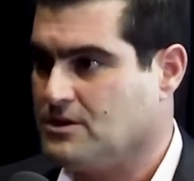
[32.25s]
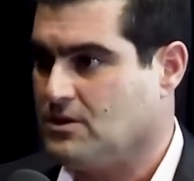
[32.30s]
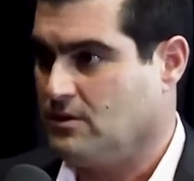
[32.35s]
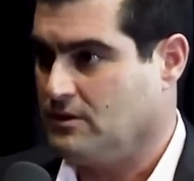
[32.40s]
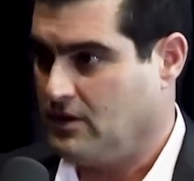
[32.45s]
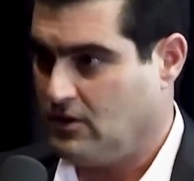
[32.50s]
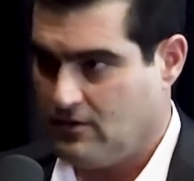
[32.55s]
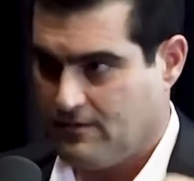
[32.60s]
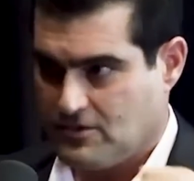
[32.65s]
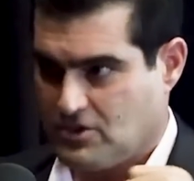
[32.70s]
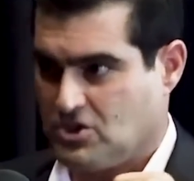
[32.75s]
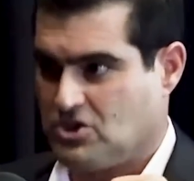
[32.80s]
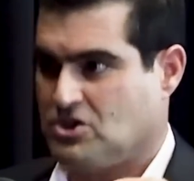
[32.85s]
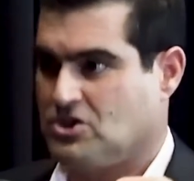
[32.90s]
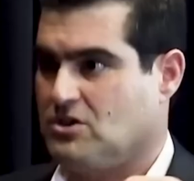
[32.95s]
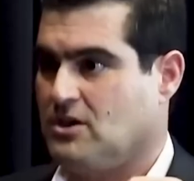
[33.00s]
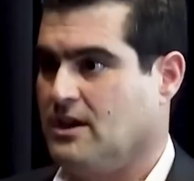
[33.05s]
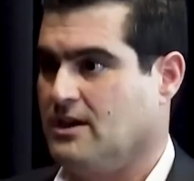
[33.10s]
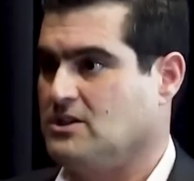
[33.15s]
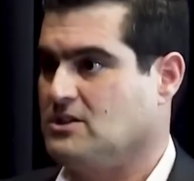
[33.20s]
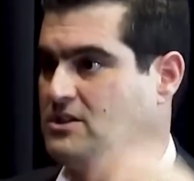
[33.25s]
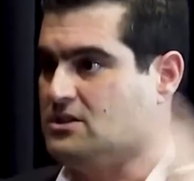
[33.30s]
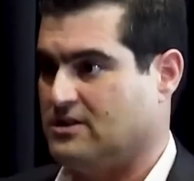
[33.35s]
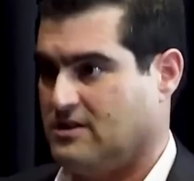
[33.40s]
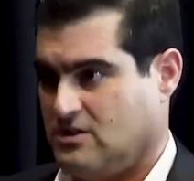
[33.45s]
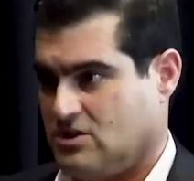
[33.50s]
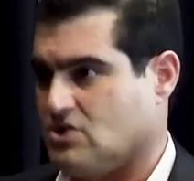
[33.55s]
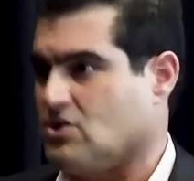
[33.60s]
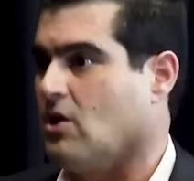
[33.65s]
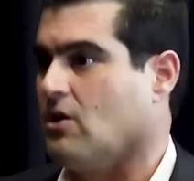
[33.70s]
So the universe just ex
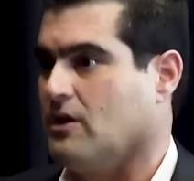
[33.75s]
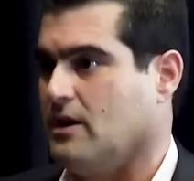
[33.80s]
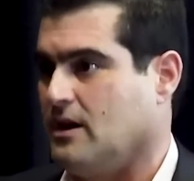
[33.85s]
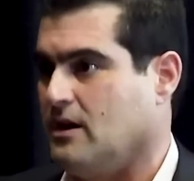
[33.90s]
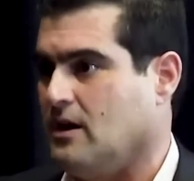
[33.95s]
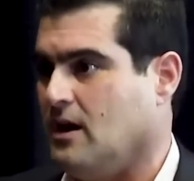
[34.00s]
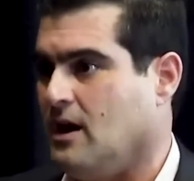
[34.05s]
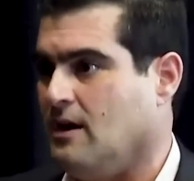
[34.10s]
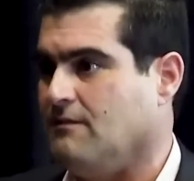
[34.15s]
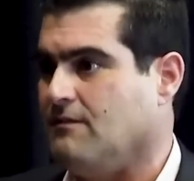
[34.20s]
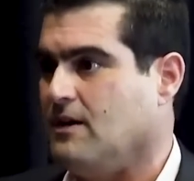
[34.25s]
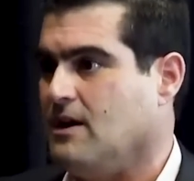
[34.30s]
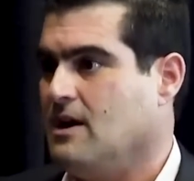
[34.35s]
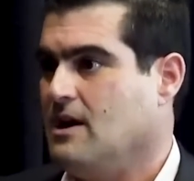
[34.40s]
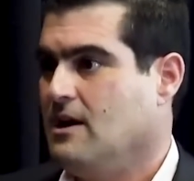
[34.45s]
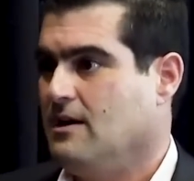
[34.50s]
started off.